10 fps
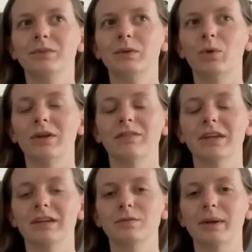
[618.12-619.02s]
One of
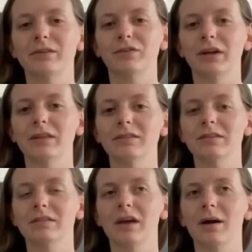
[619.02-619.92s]
Nick's best friends
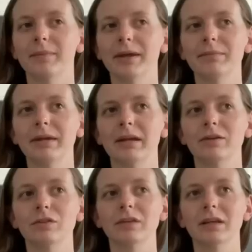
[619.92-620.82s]
is coming
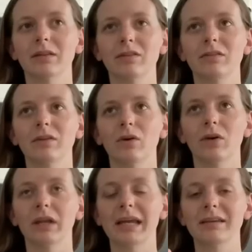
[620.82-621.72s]
because it's
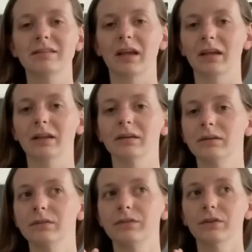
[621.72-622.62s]
on a second
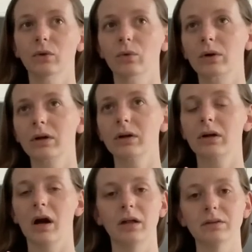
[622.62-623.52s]
floor
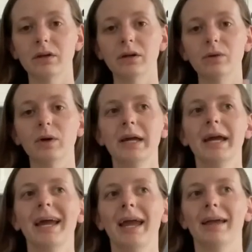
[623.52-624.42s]
condo
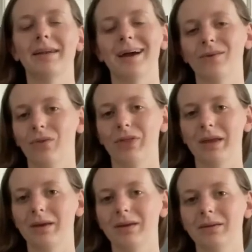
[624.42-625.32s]
and I don't
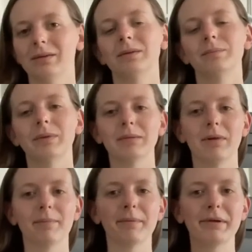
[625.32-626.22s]
think Big
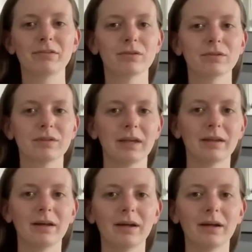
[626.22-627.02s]
Mama Muscles can